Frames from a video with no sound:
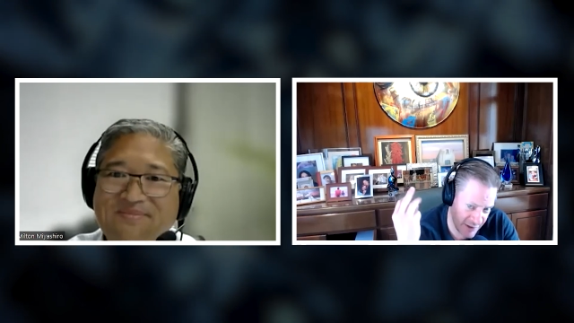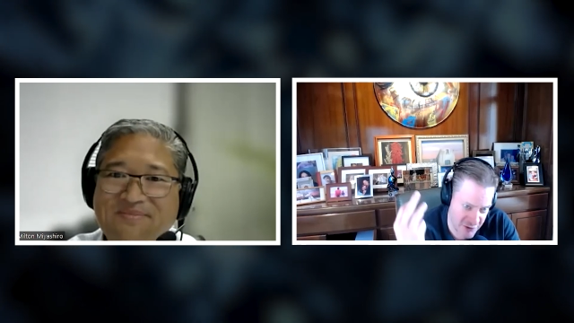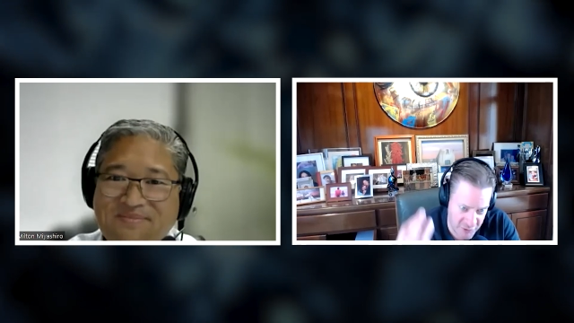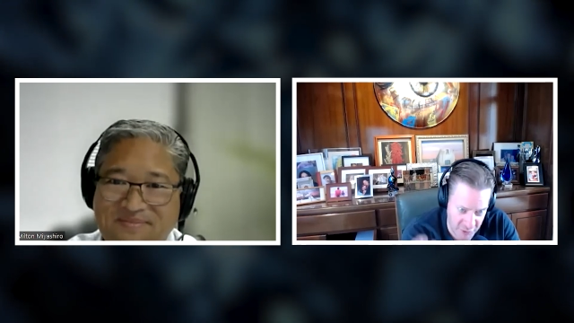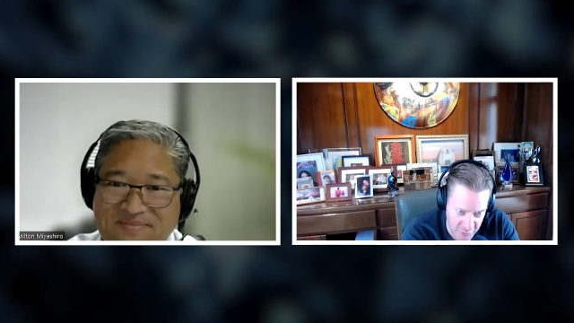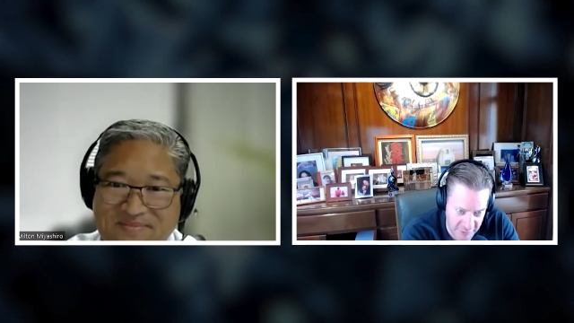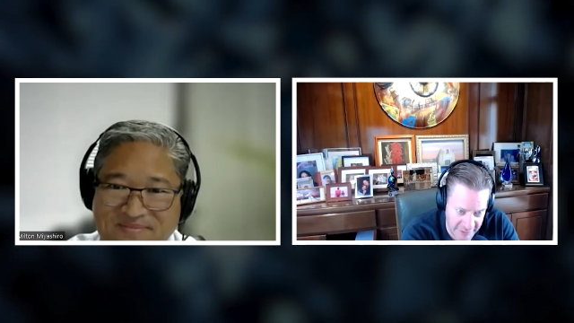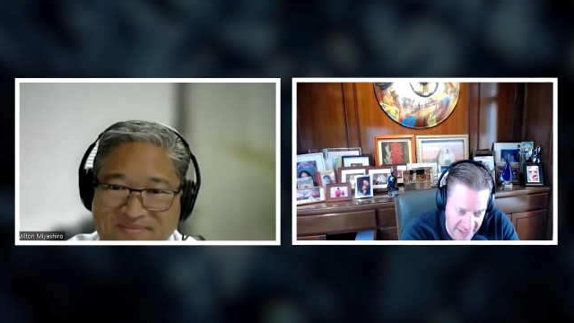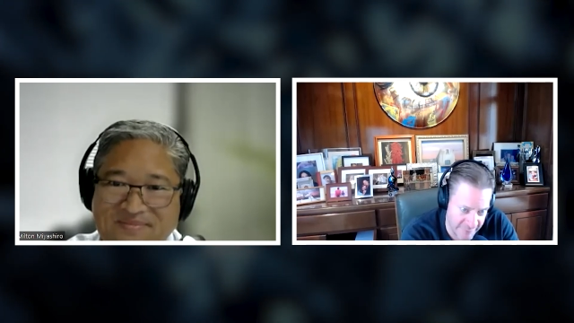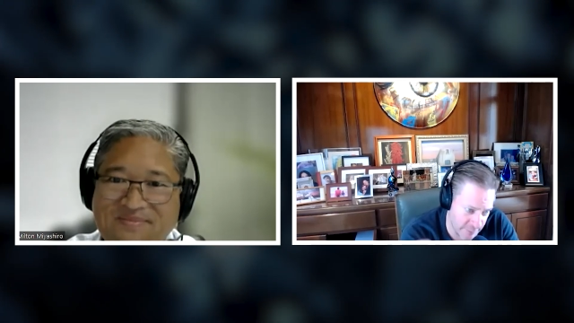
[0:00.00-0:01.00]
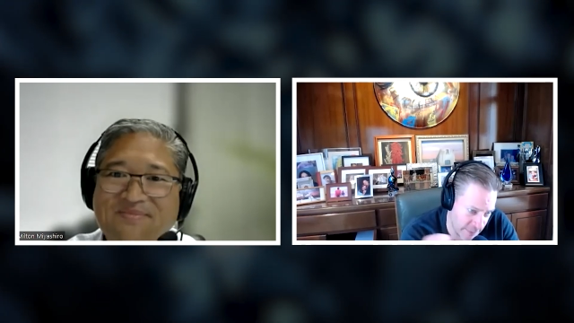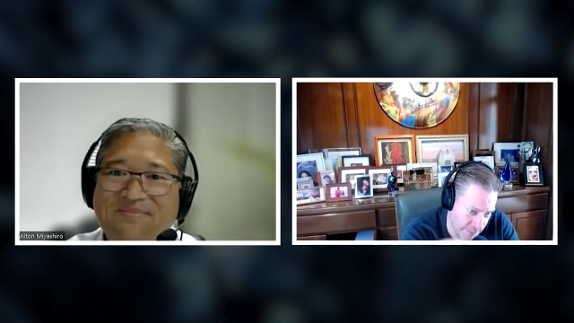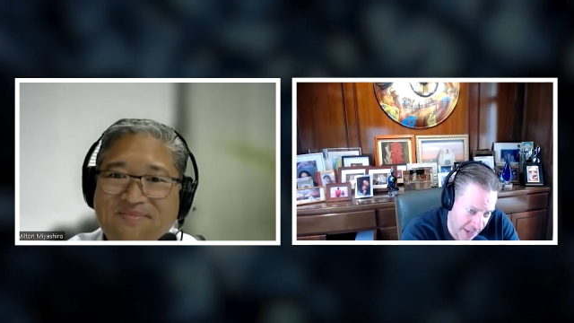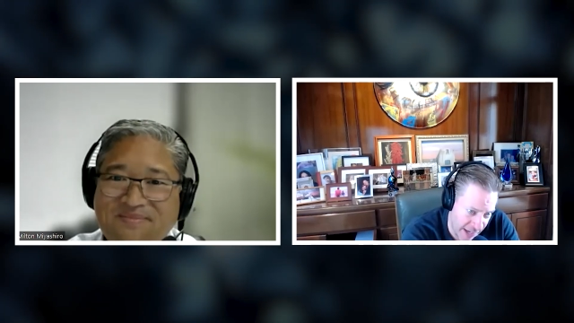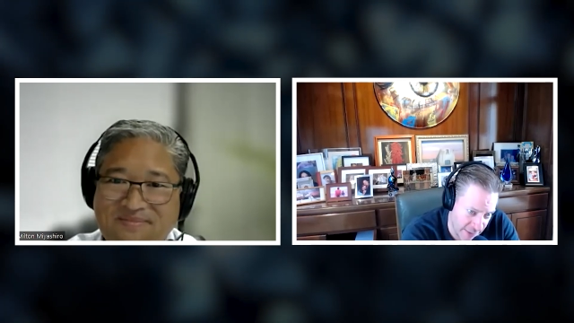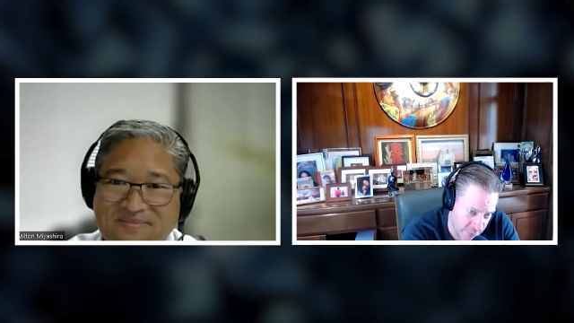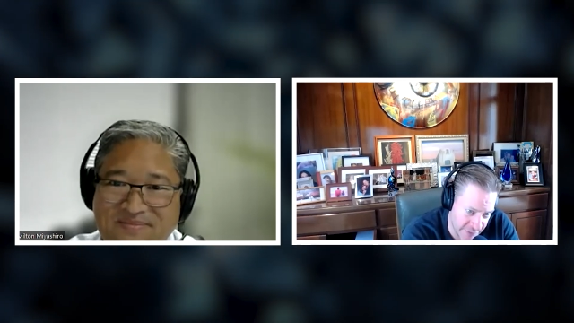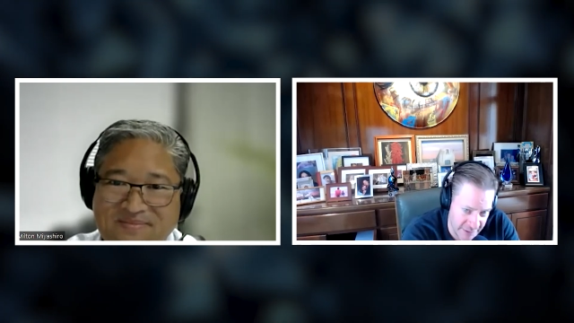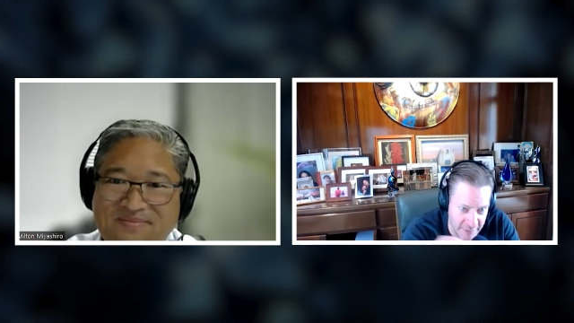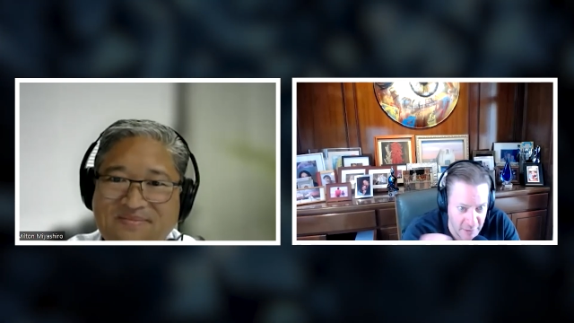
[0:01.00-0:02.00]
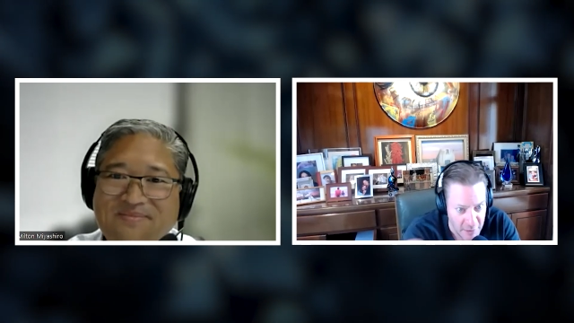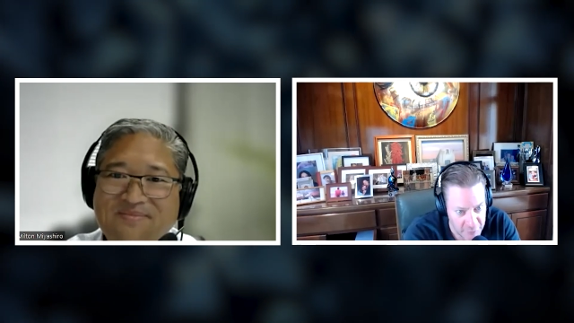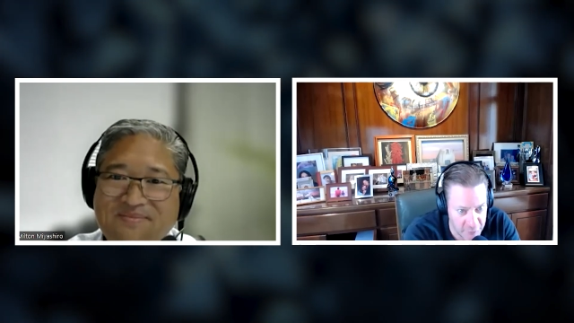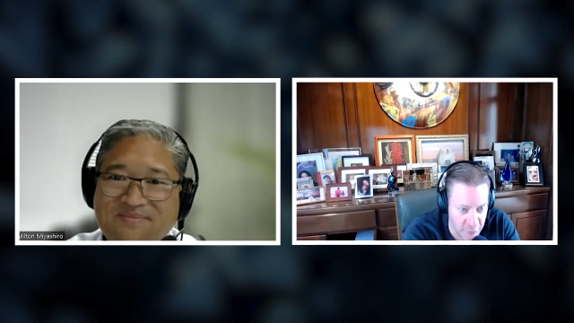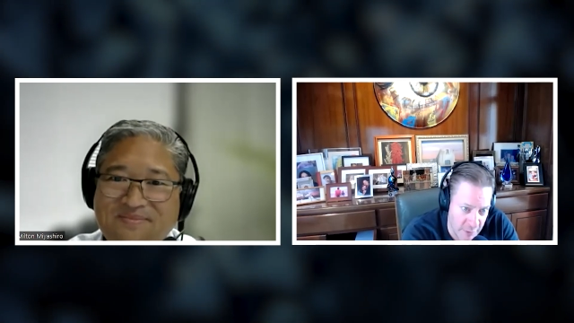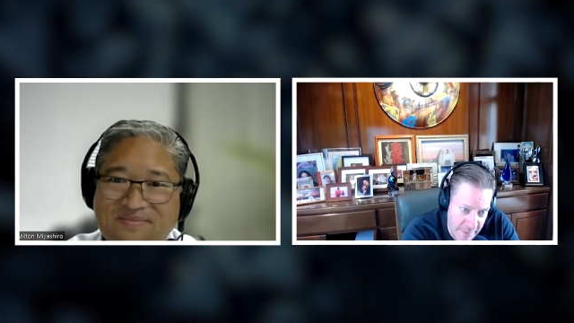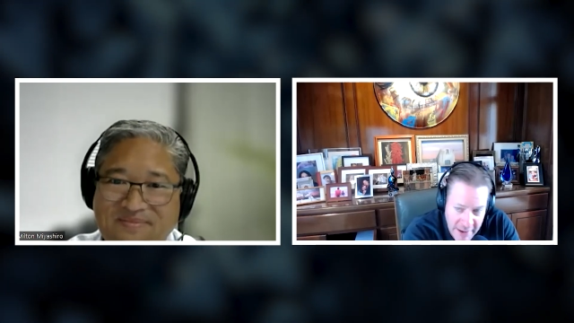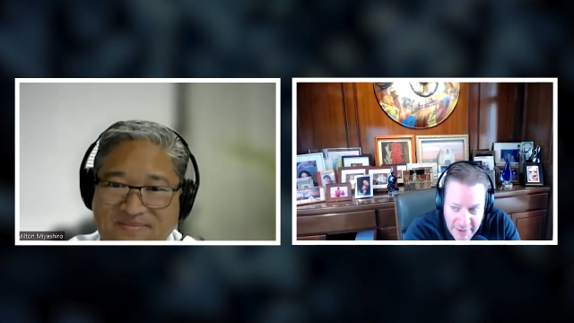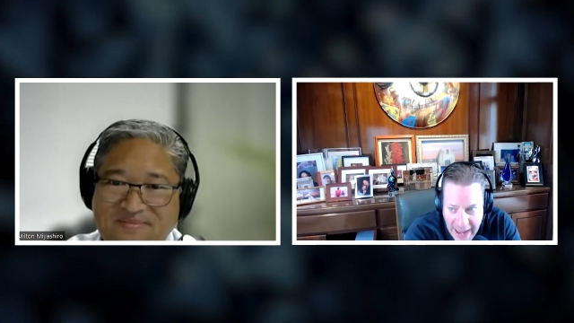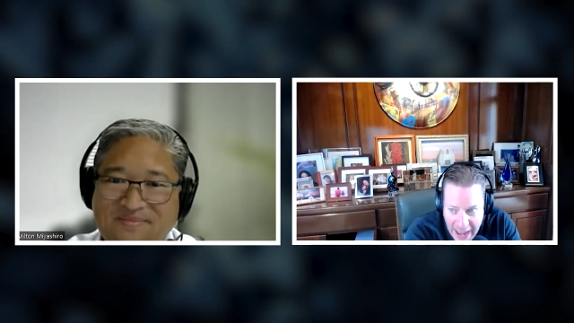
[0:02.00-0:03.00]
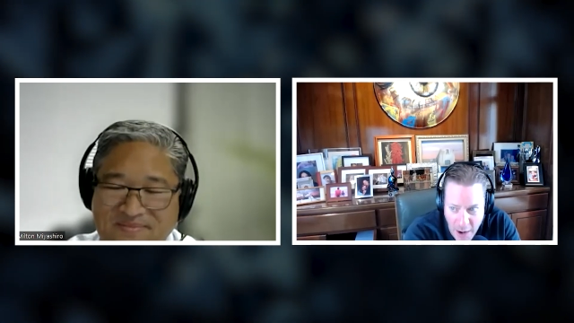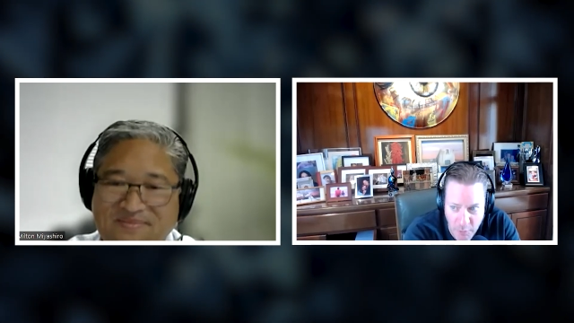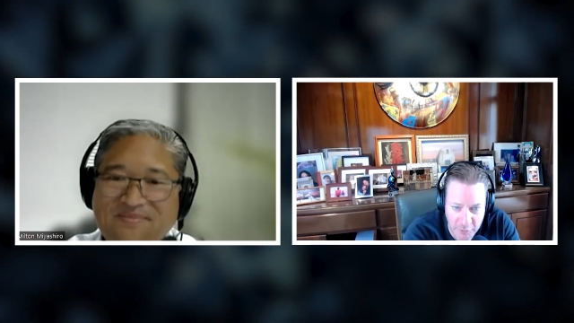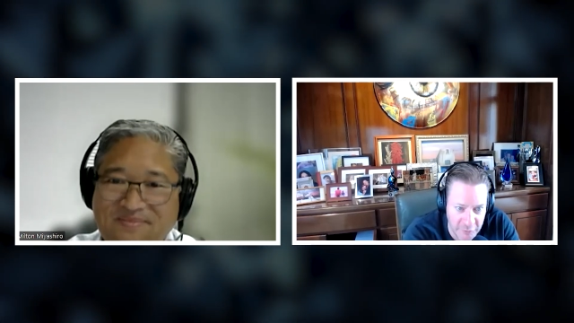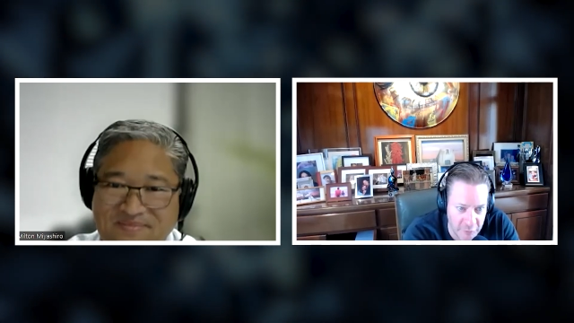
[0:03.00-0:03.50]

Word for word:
Speaker 1: Did you know that they have to be paid within certain amount of hours?